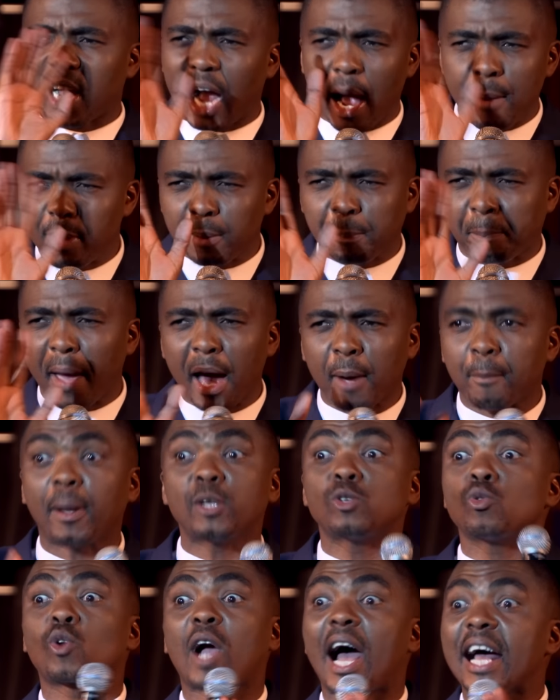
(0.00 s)
coming back,
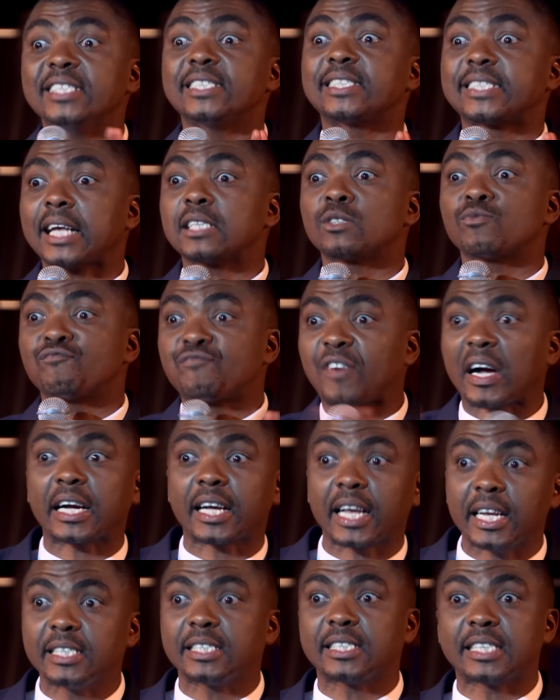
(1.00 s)
but you can't just
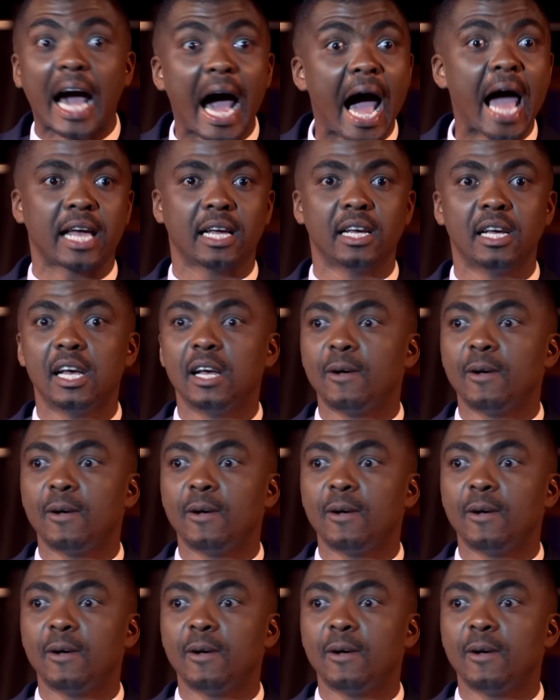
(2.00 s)
fucking die.